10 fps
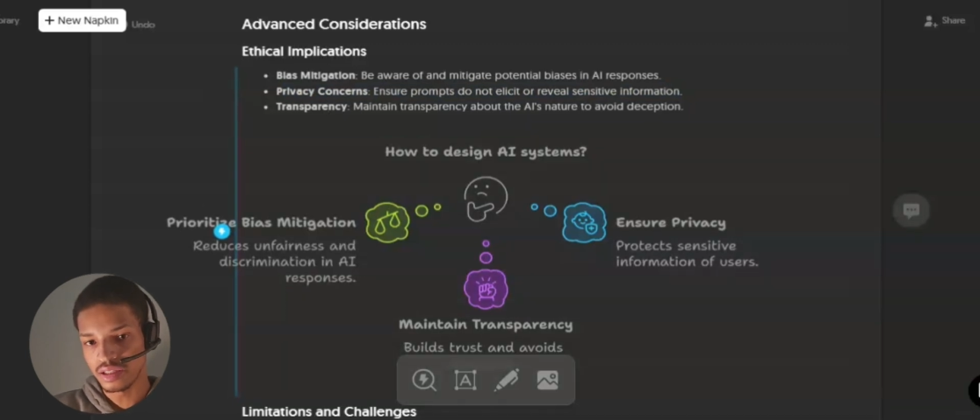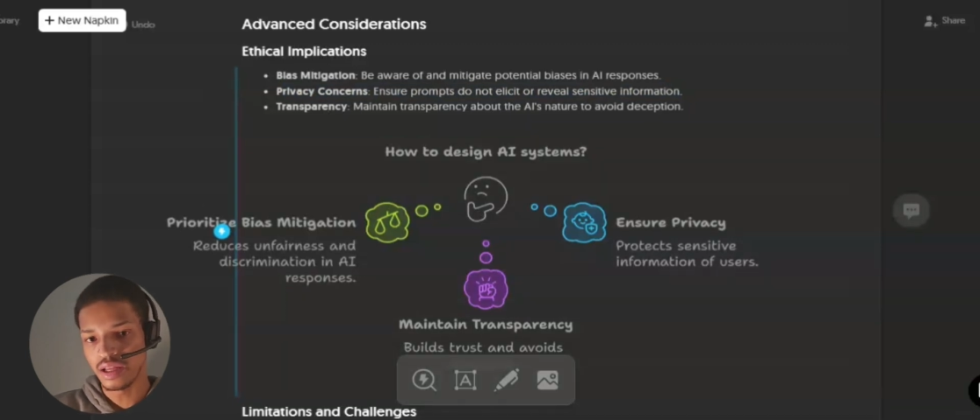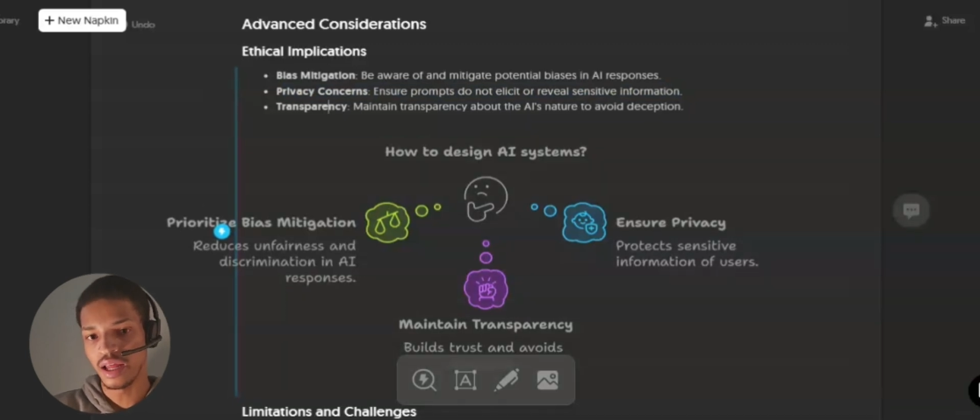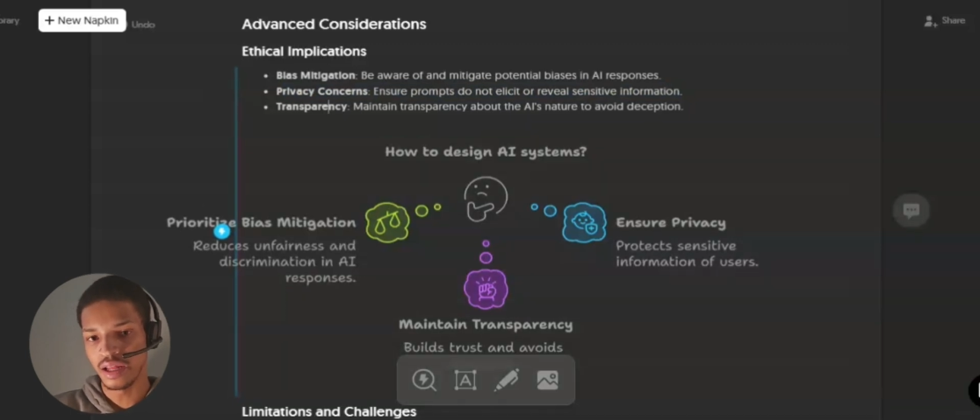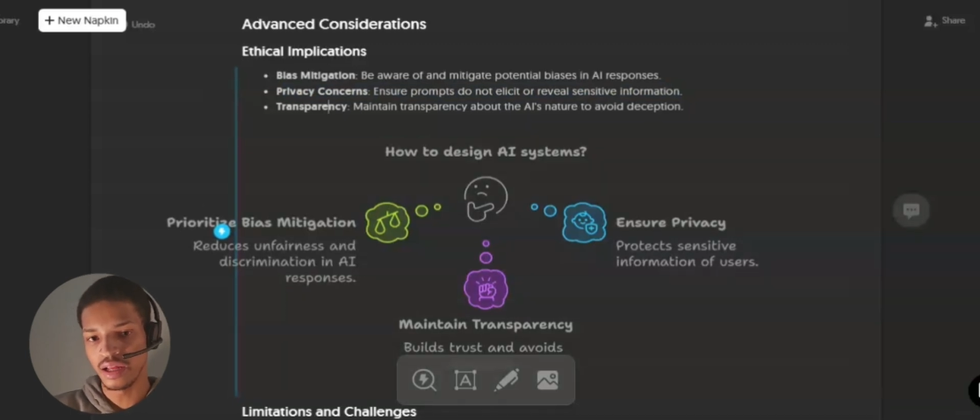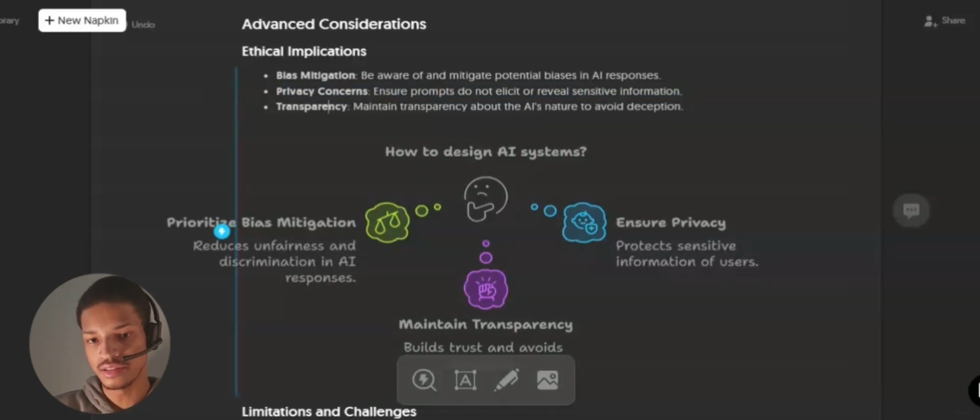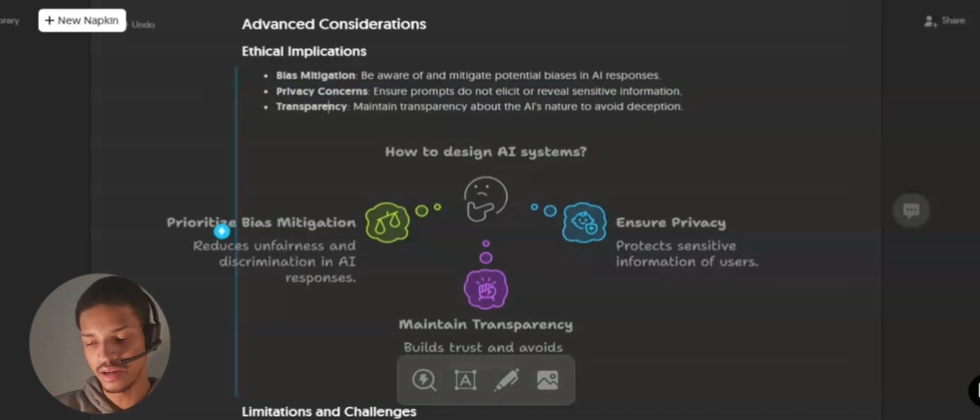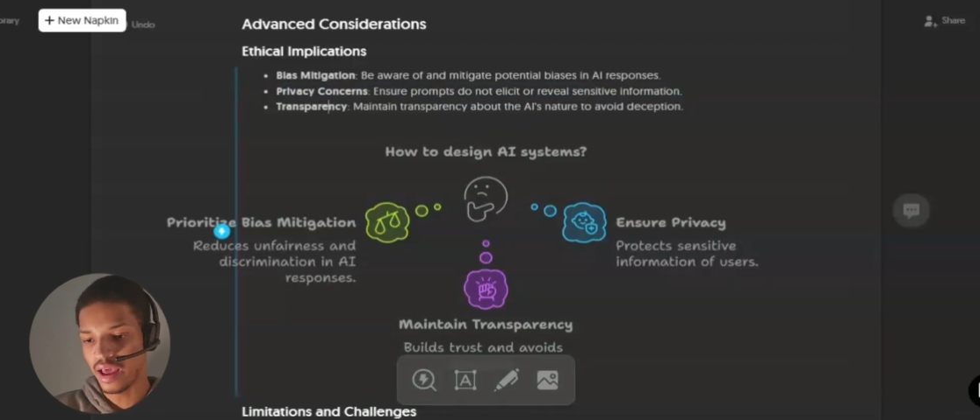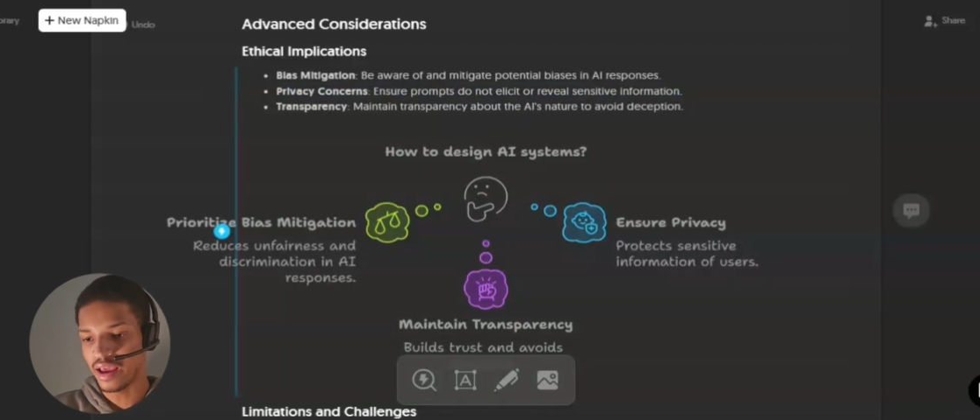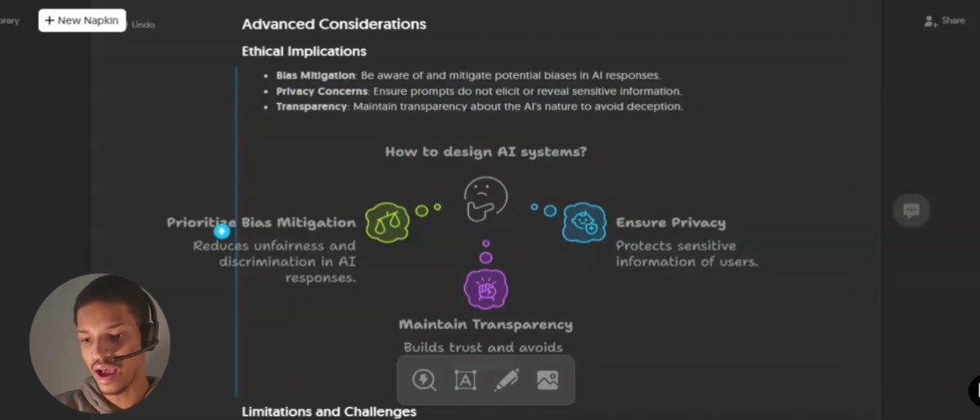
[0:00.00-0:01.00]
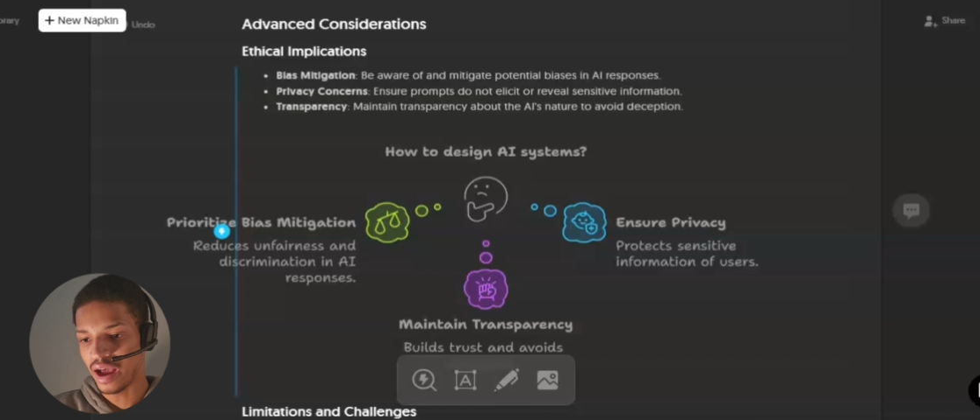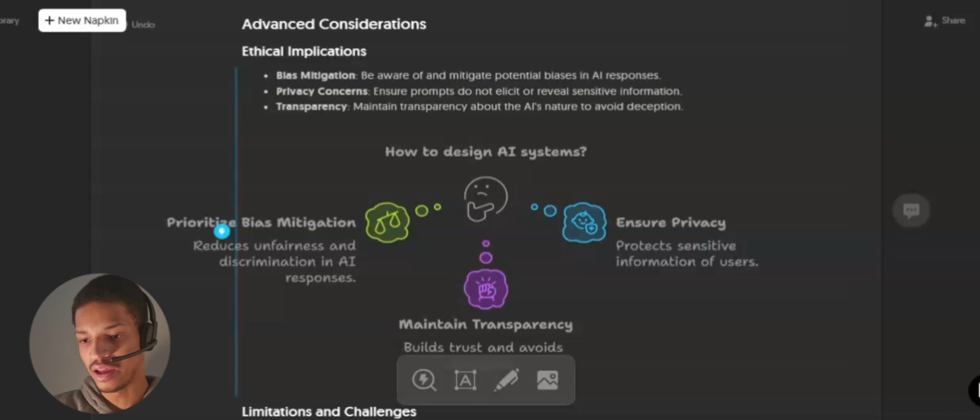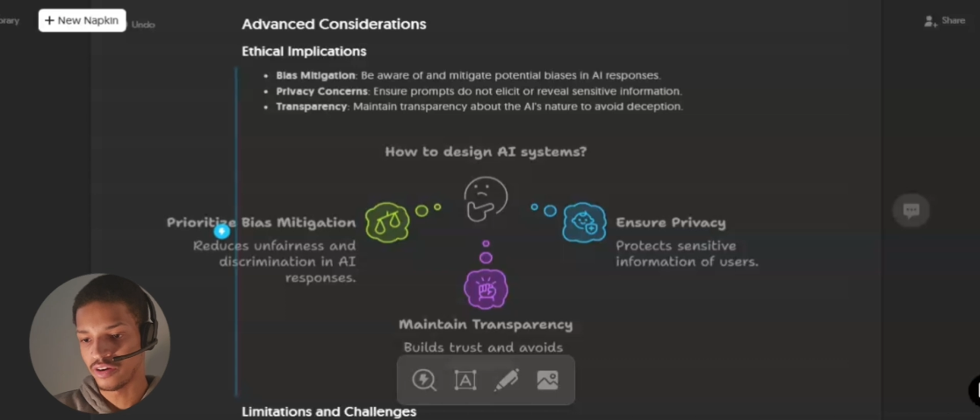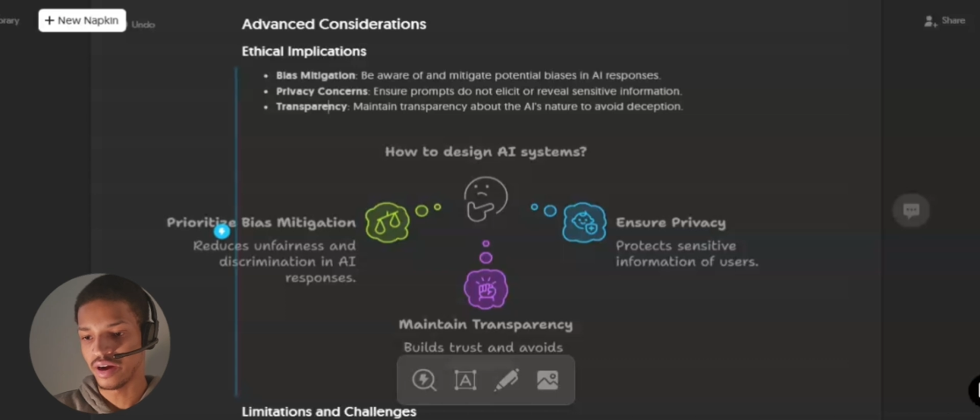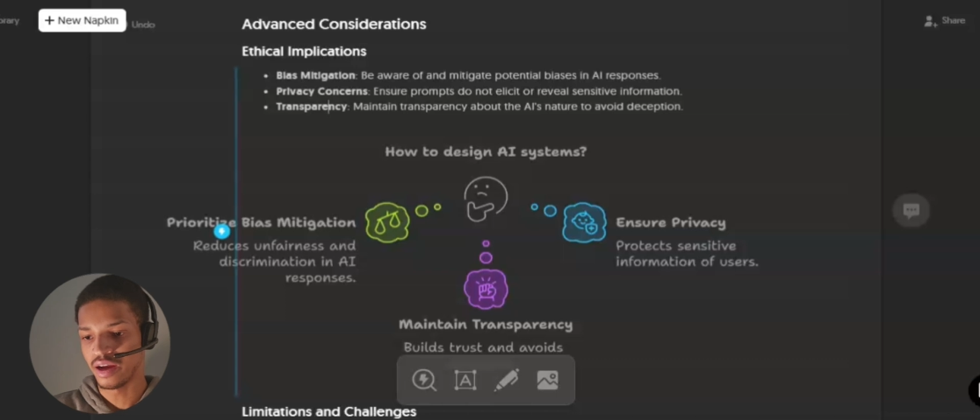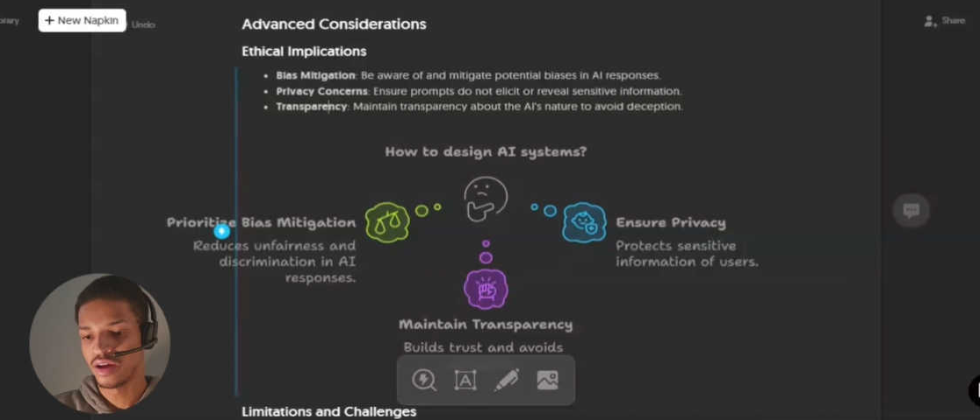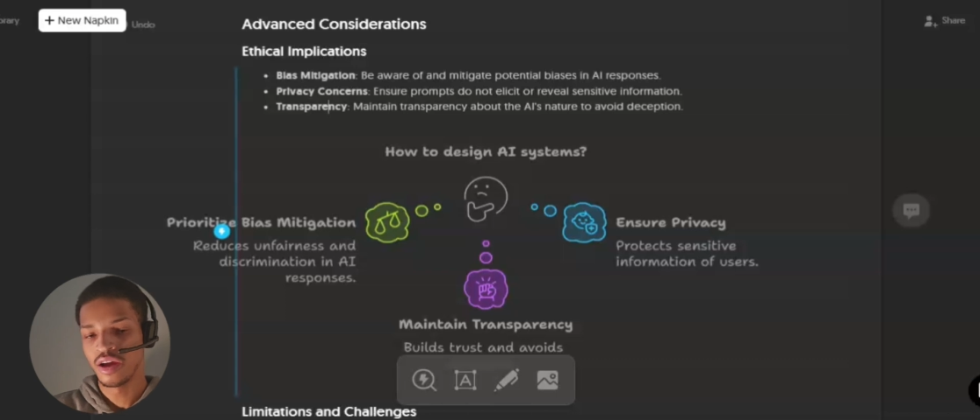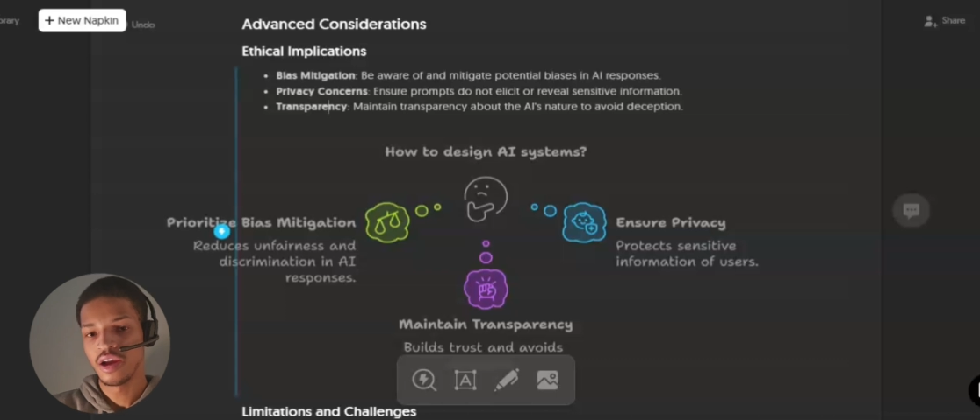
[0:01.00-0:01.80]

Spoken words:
that it is an AI, right?